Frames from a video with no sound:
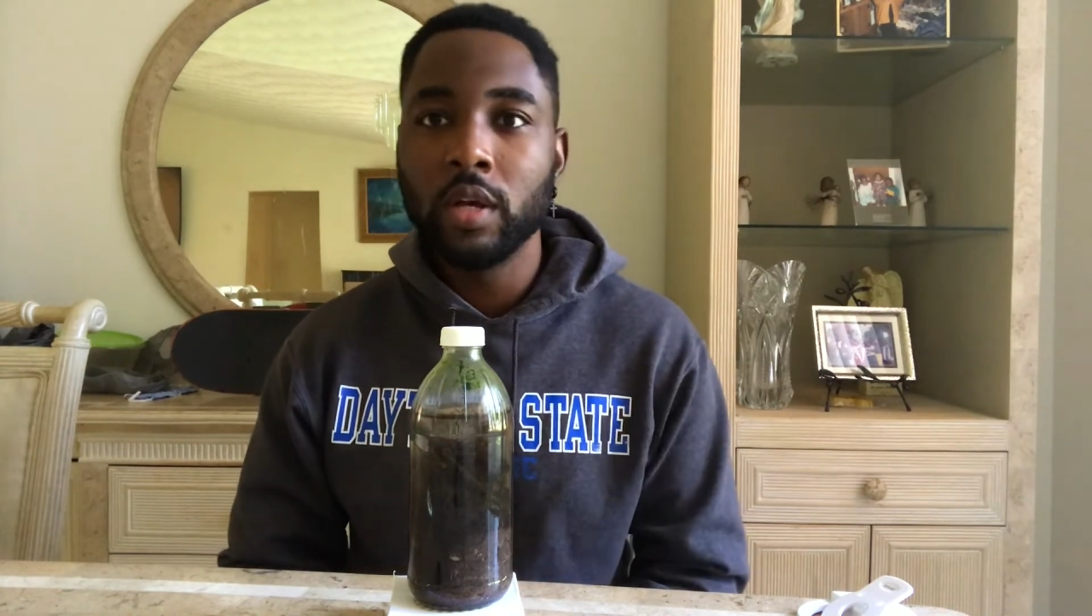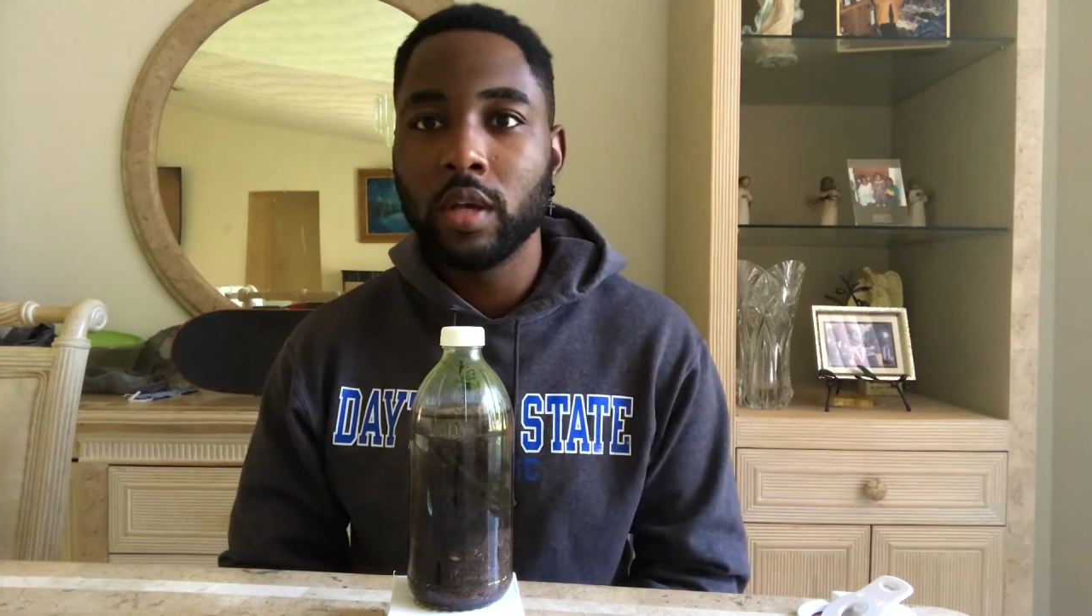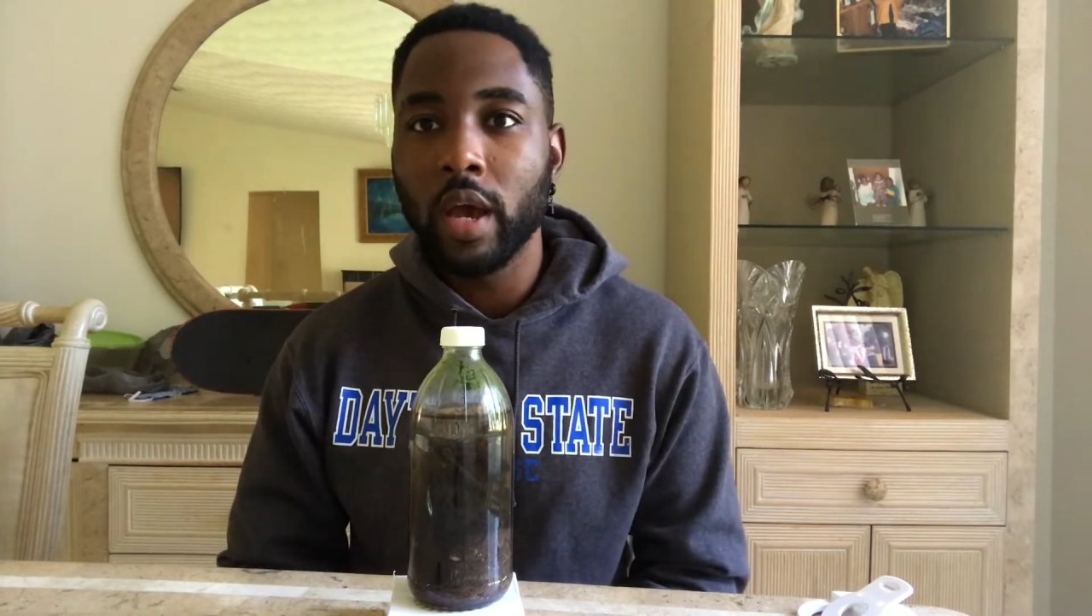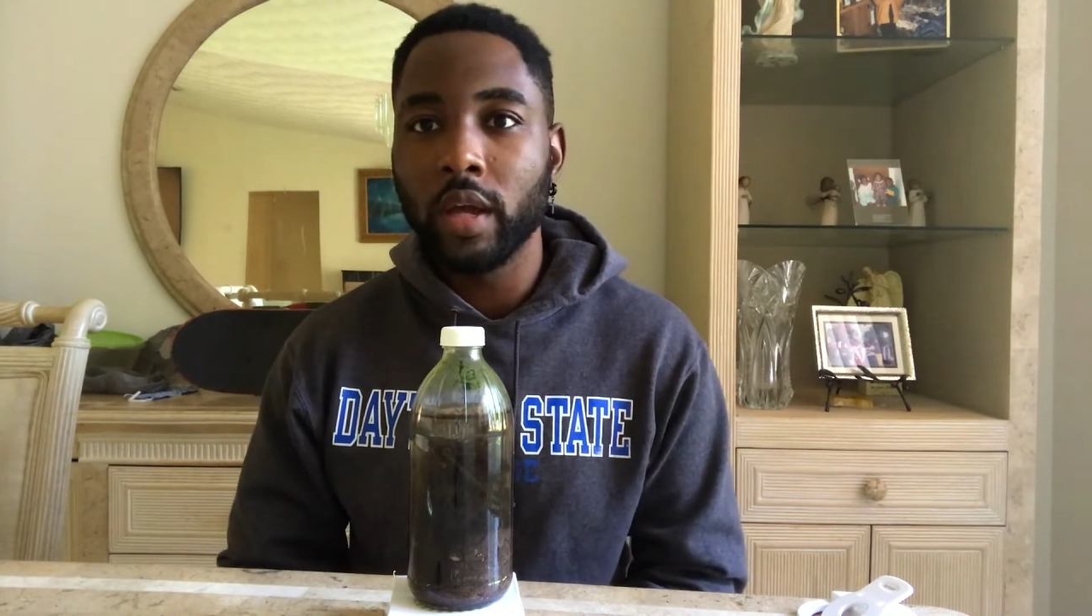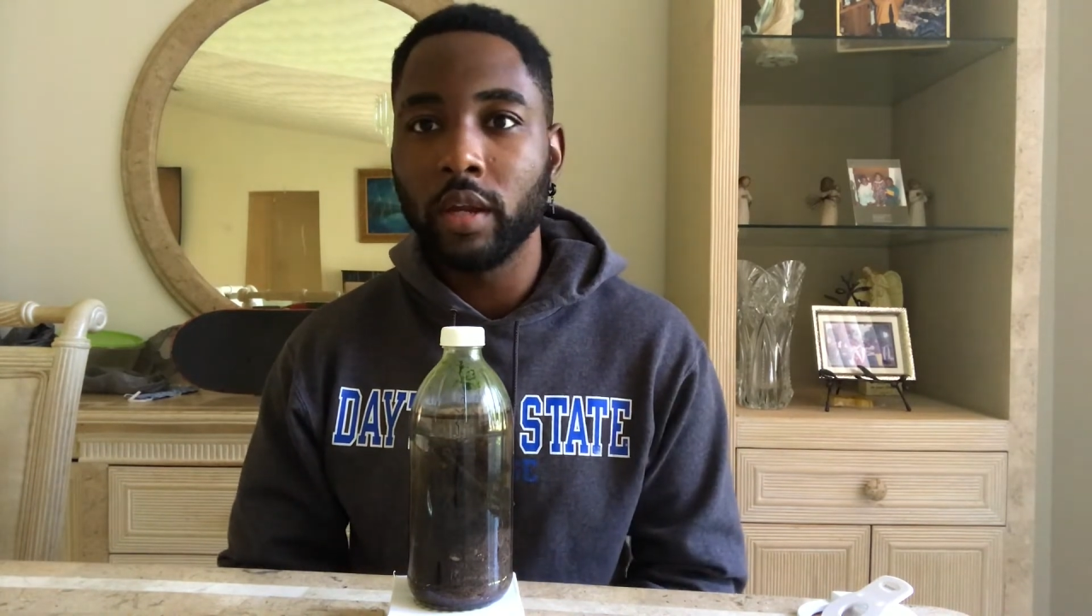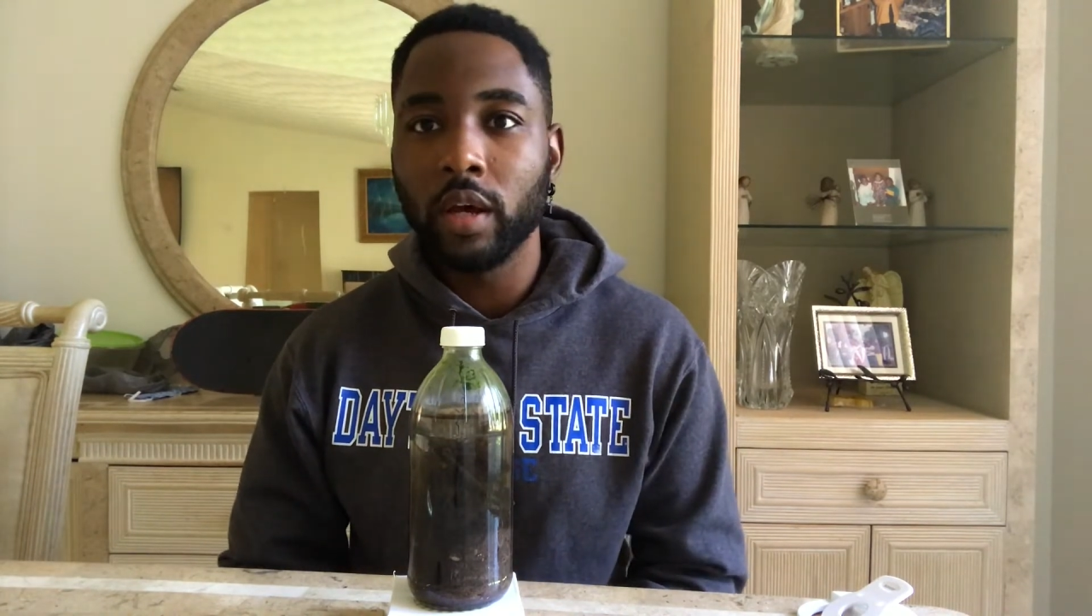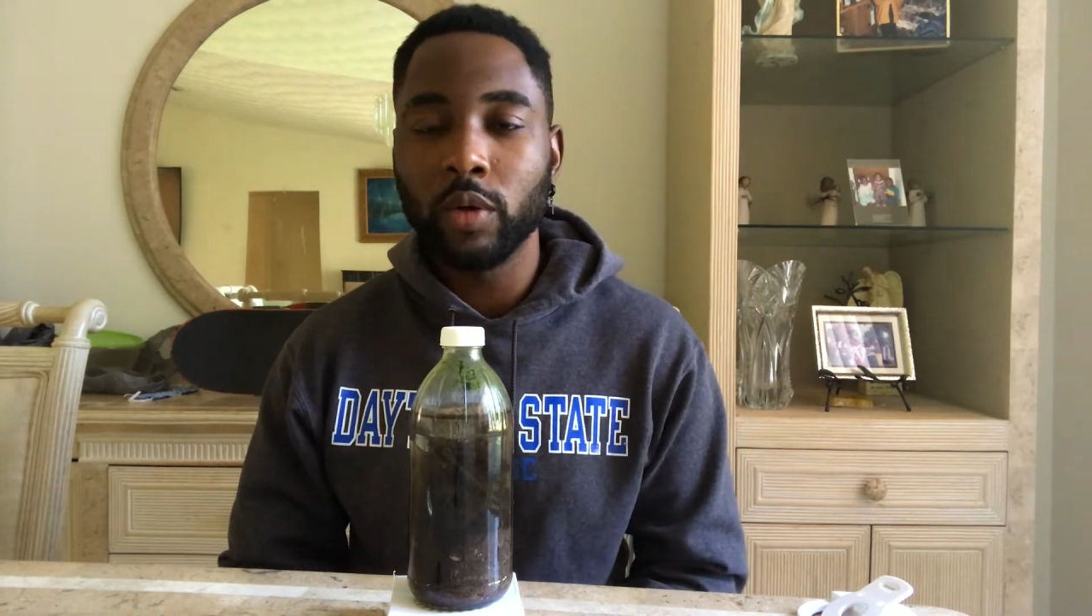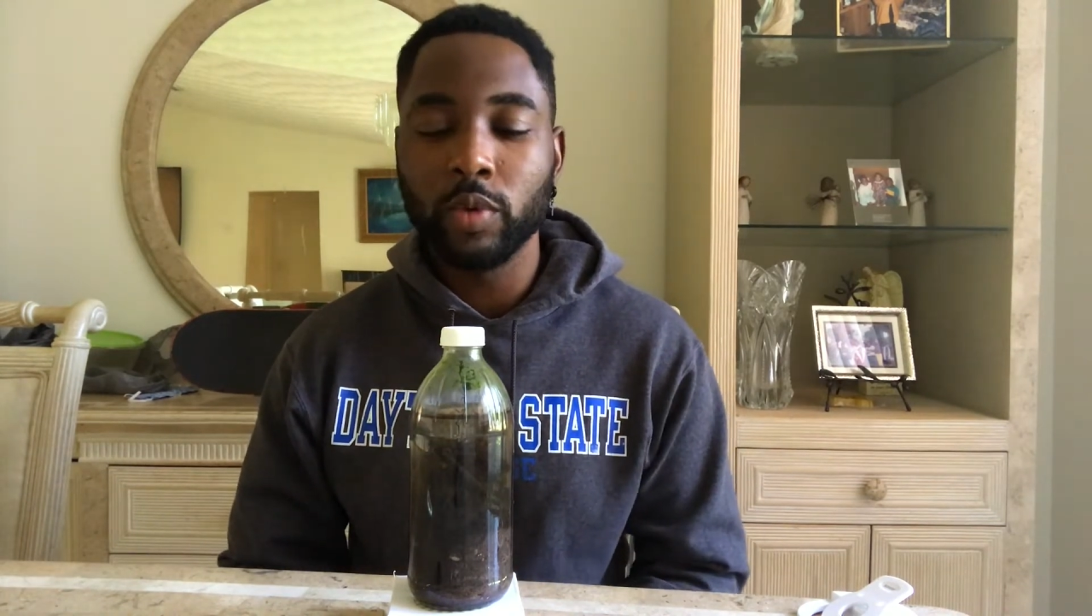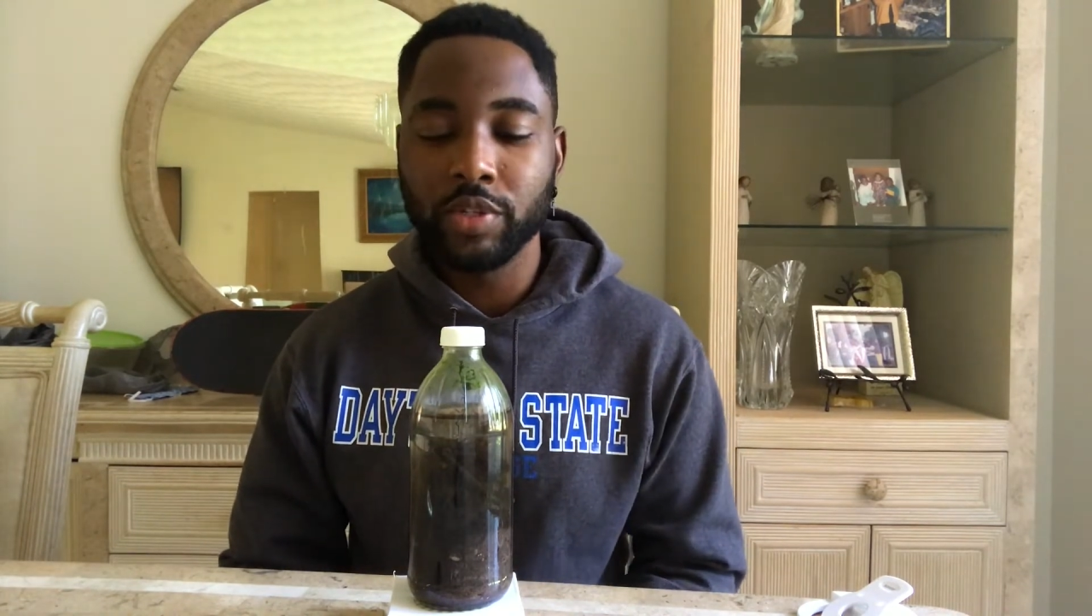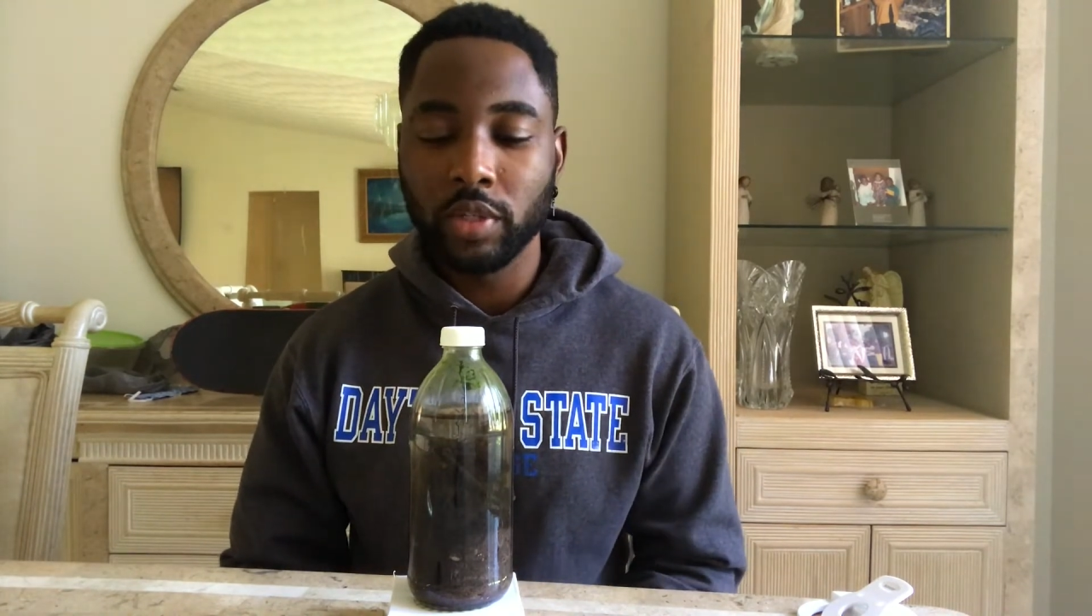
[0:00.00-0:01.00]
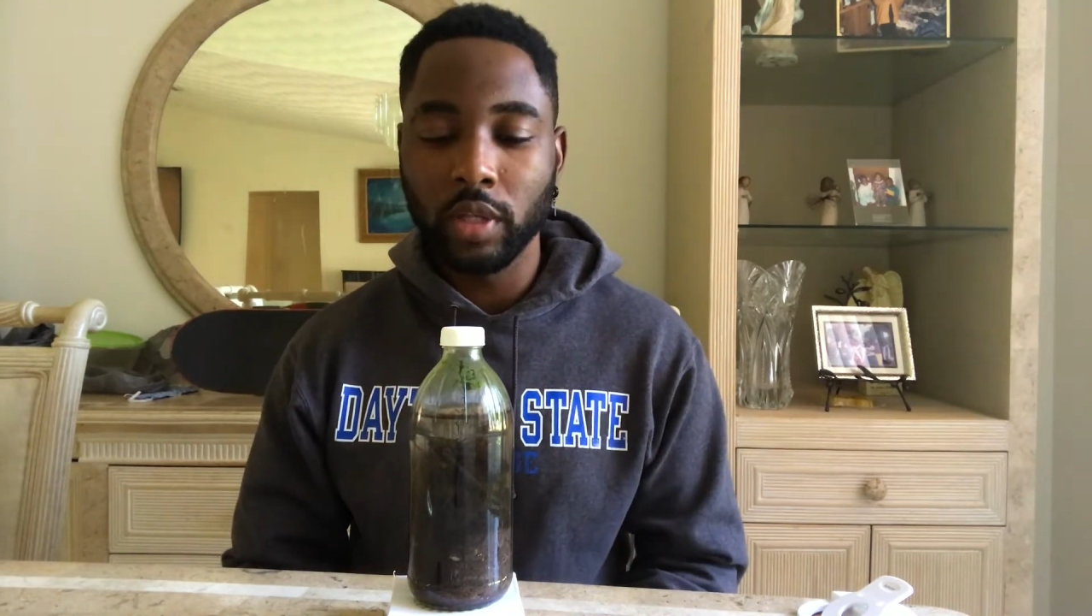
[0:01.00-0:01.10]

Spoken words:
and I recently